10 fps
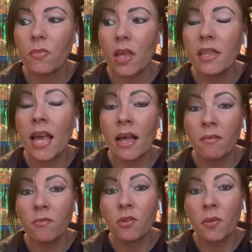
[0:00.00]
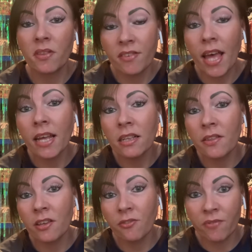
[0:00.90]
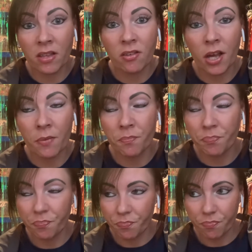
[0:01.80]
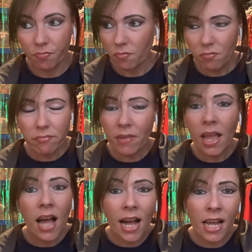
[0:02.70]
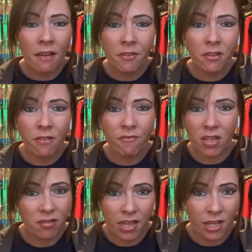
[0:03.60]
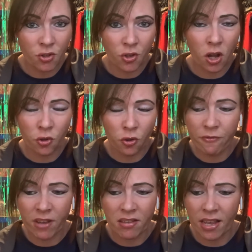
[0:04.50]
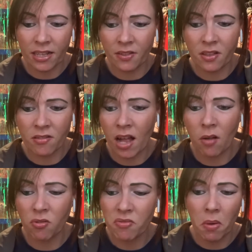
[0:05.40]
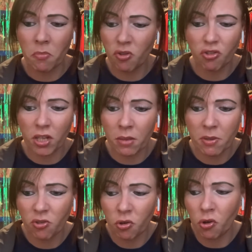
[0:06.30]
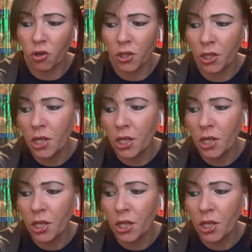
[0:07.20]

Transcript: Yeah, so the title of this video, I haven't researched not enough of it, anything down, so I'm just going to be talking.